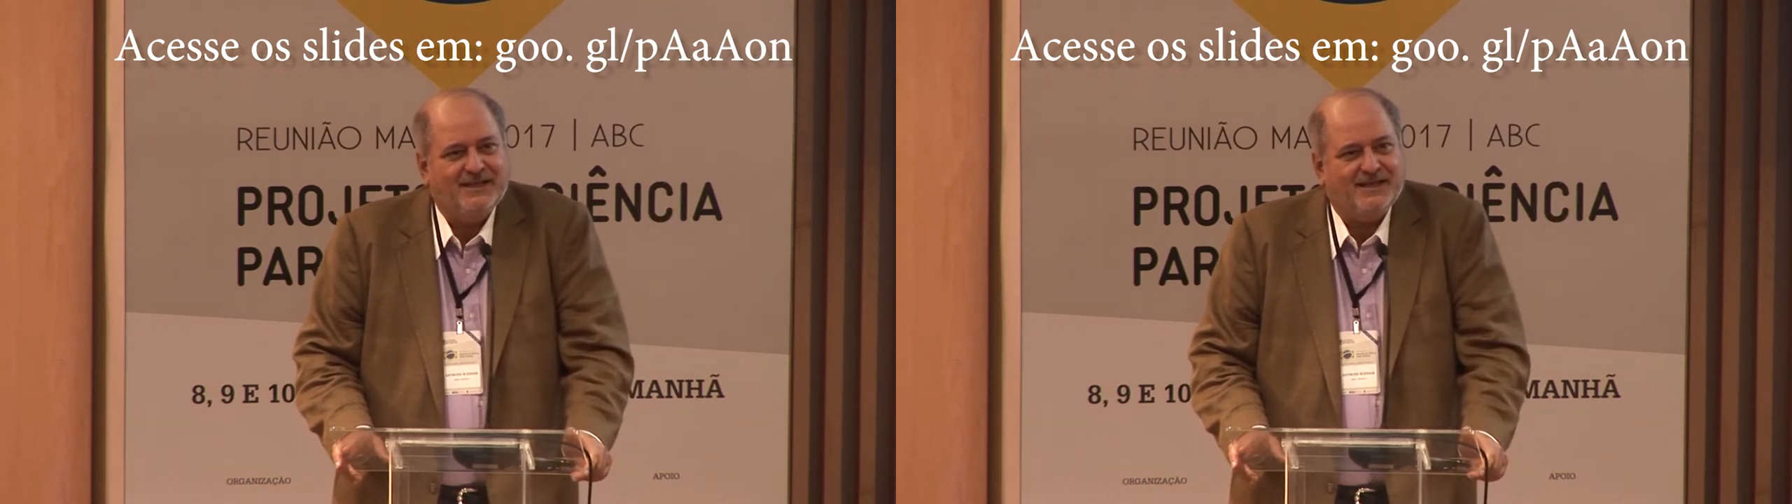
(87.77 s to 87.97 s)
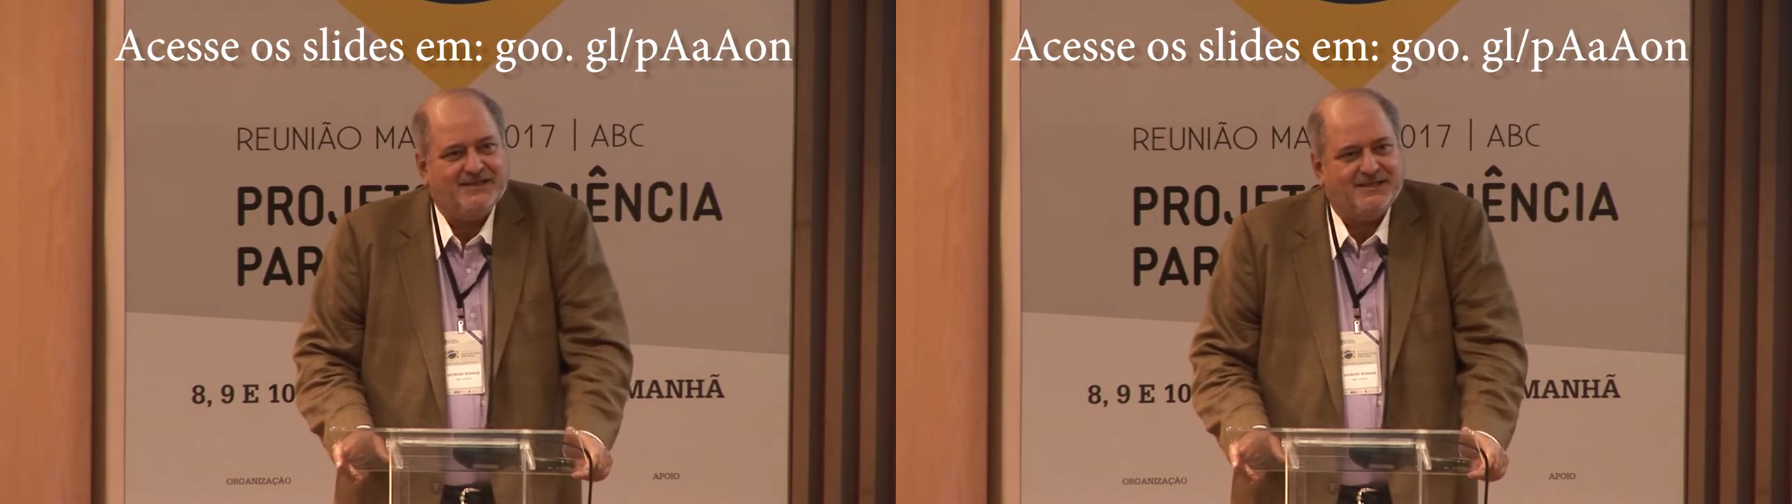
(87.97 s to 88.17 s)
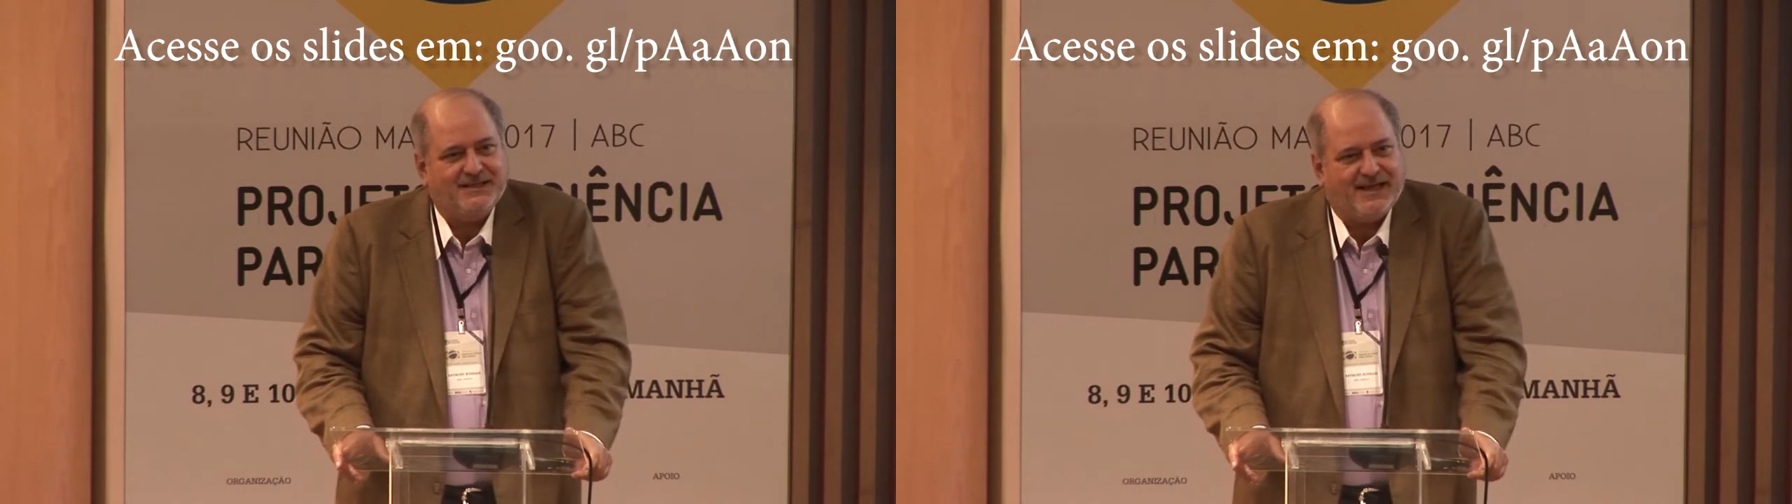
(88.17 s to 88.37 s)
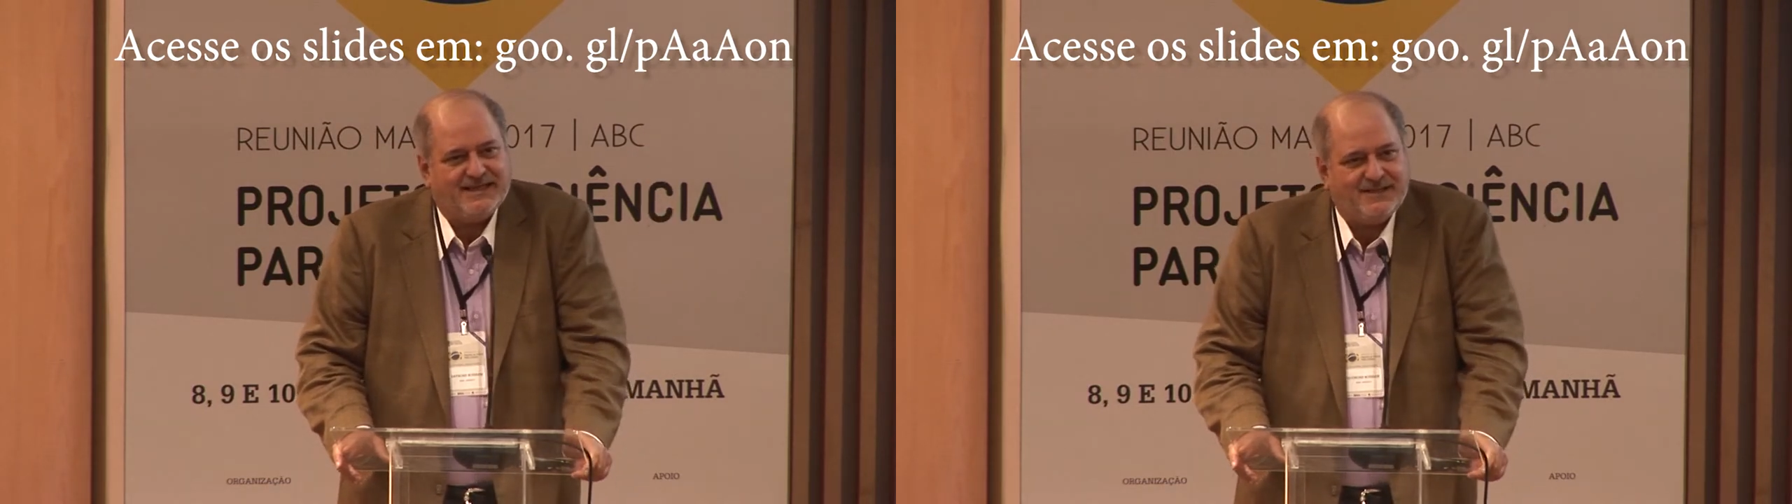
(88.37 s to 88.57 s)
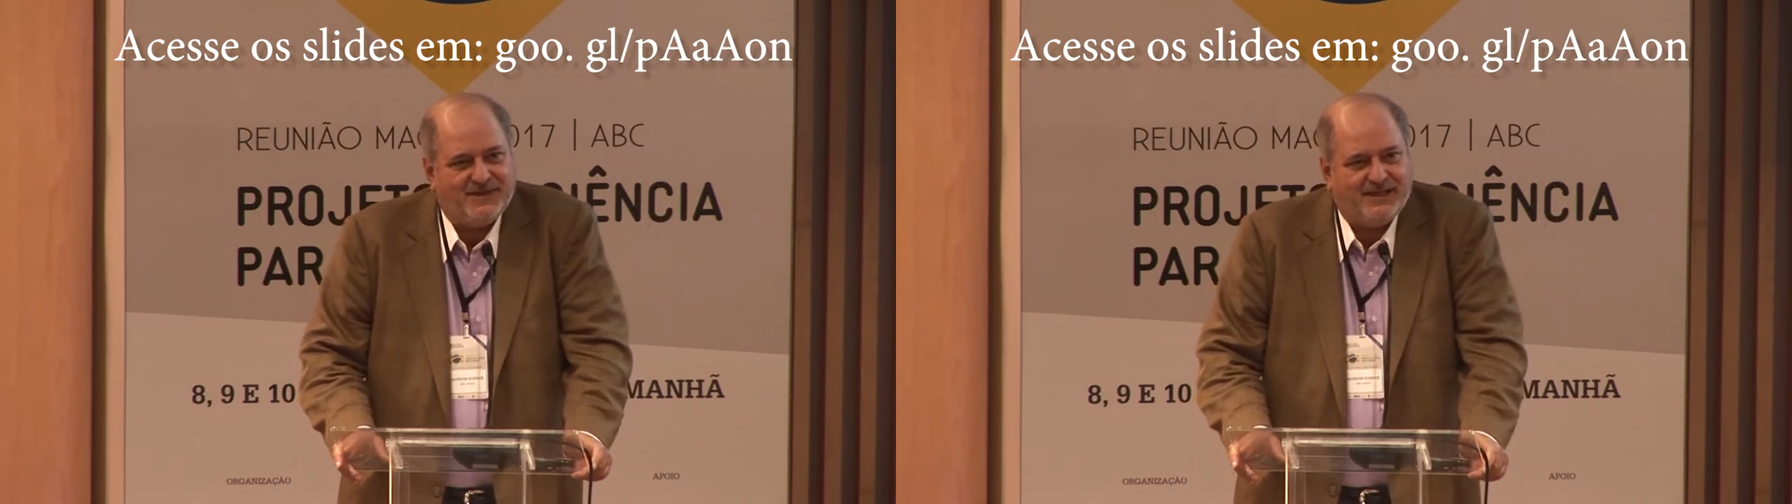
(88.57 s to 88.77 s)
It's a
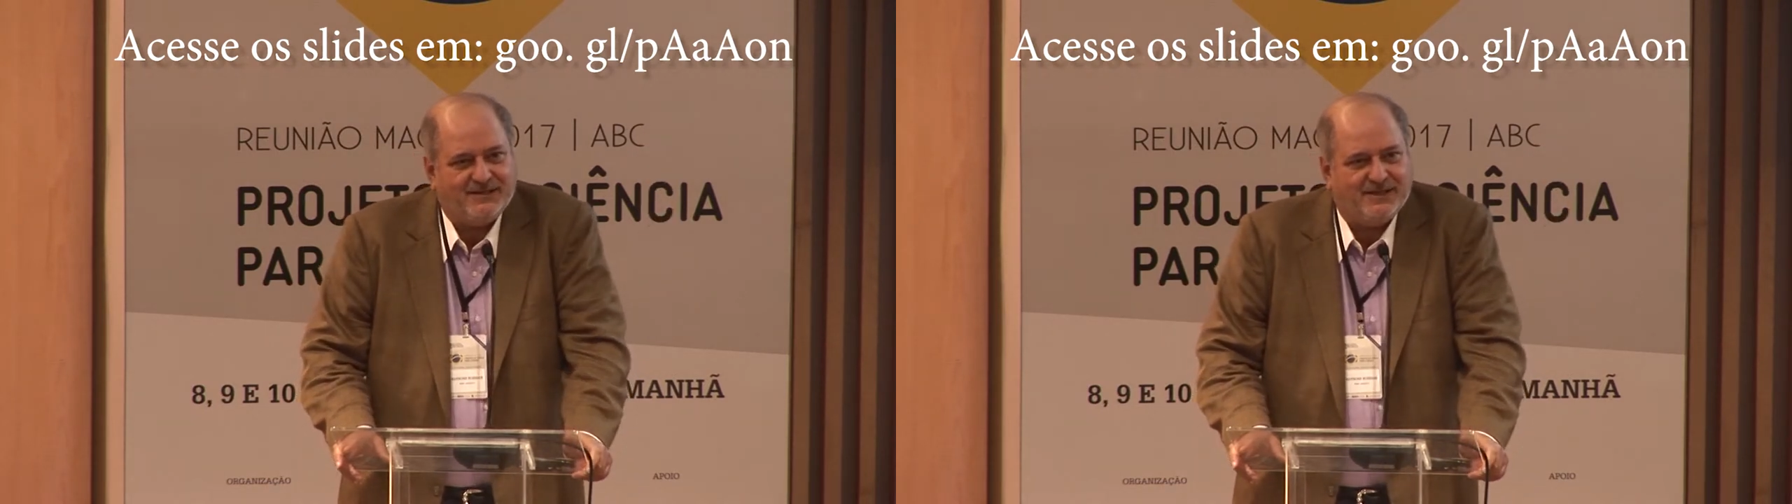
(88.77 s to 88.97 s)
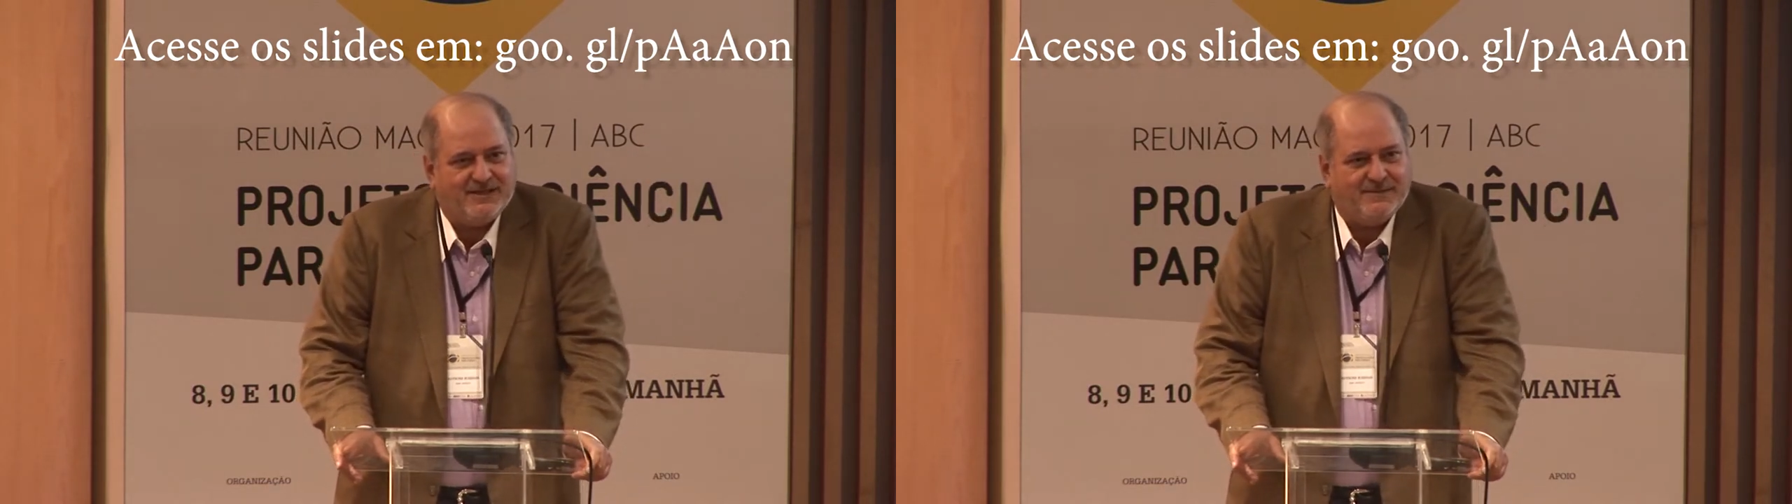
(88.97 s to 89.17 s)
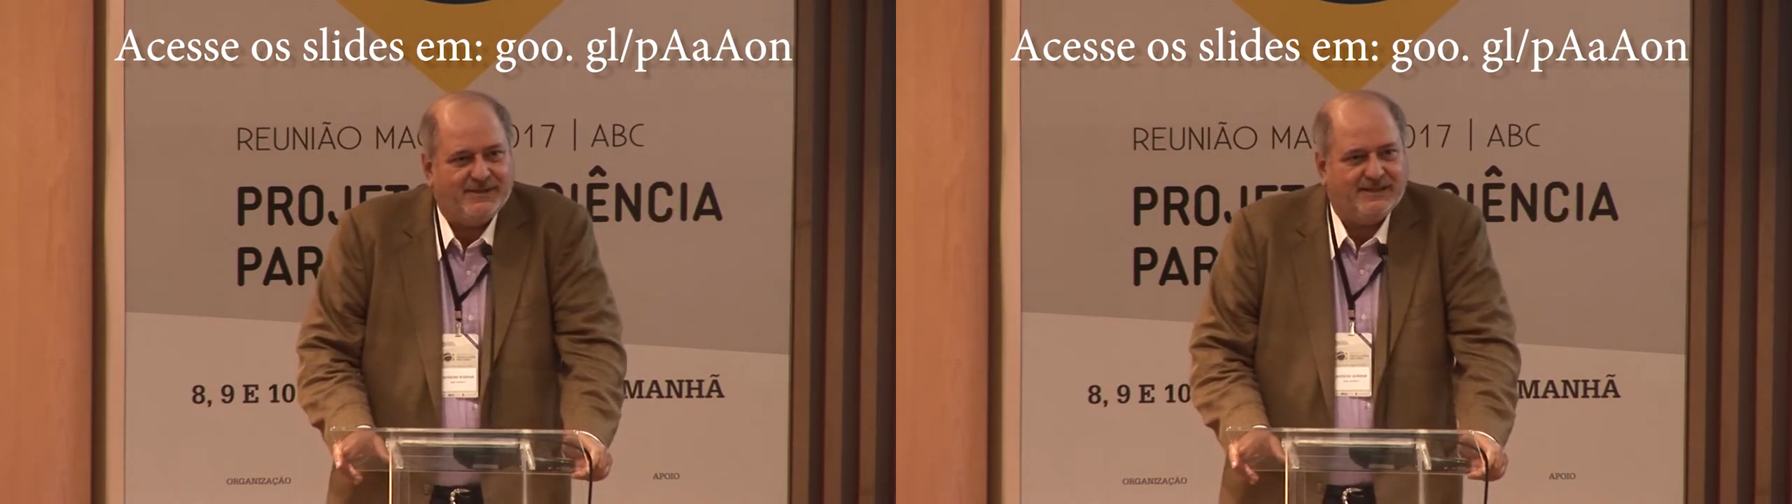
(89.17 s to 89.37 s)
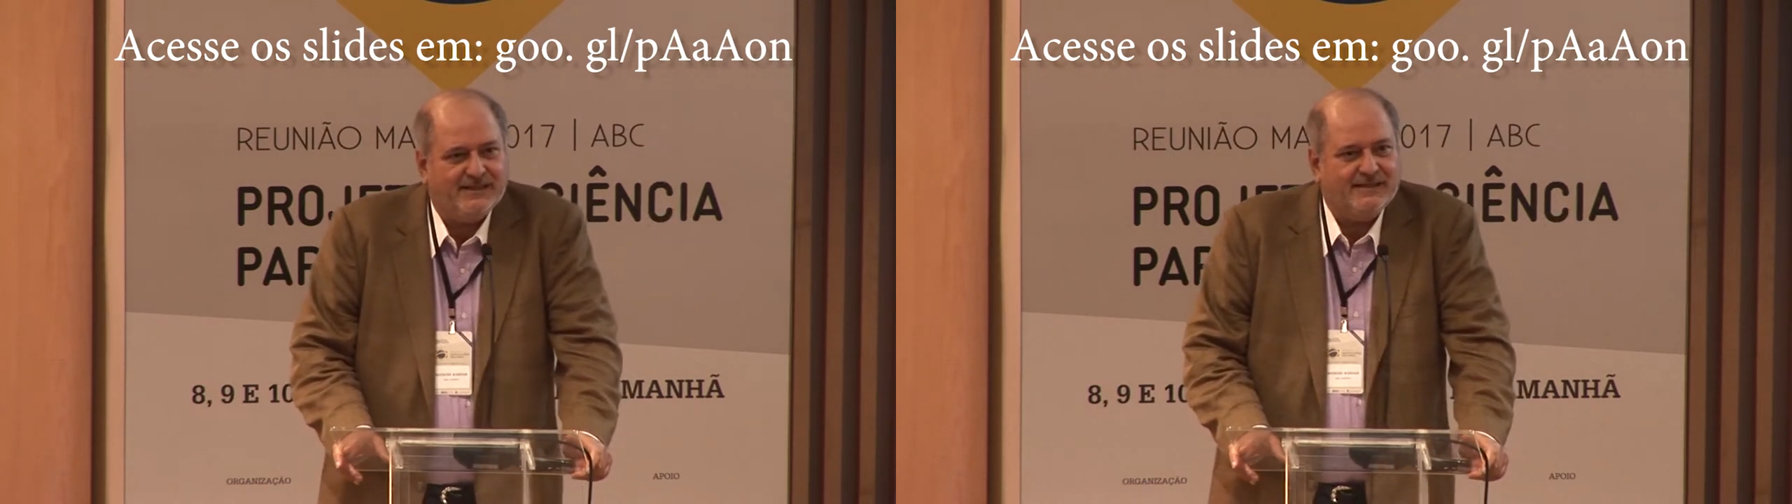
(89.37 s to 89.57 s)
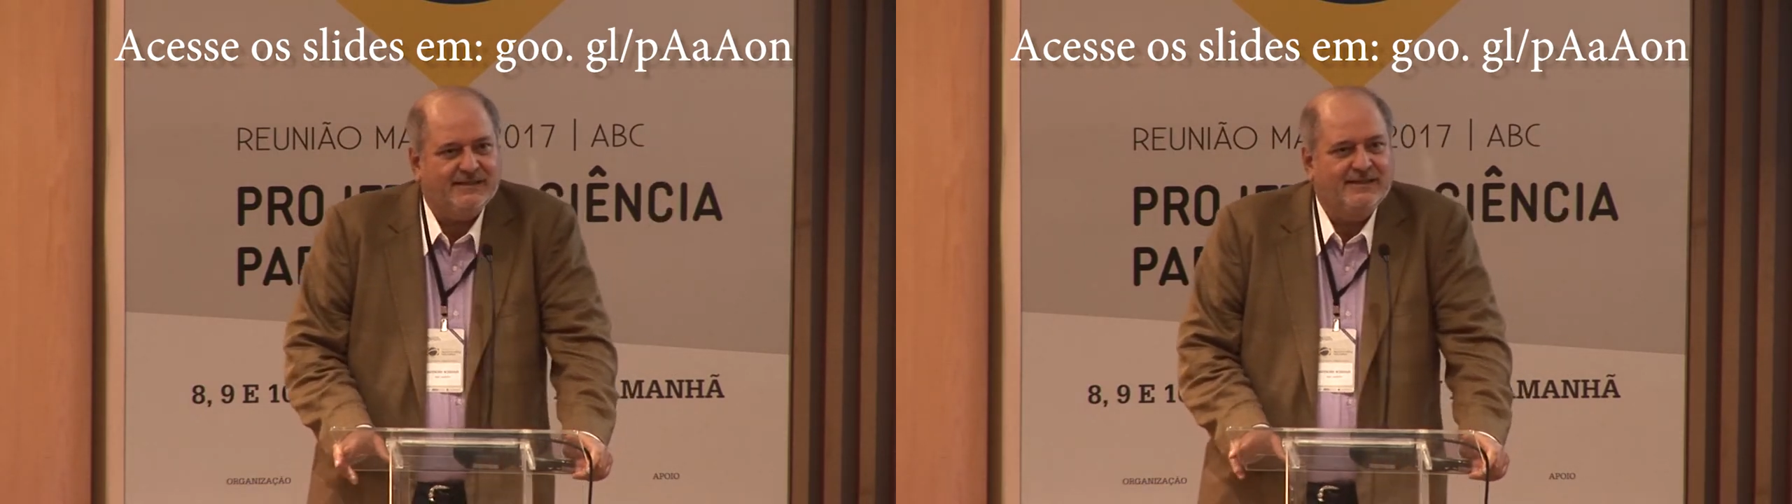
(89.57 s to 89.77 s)
$90 million
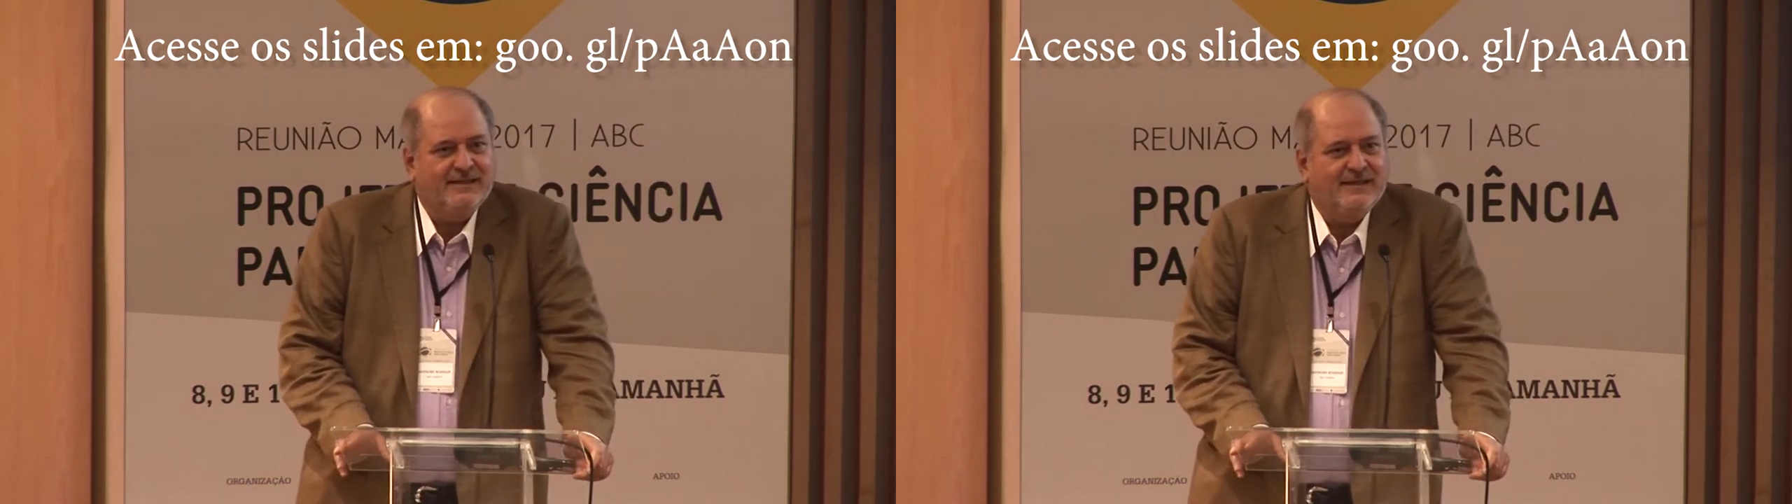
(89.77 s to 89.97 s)
building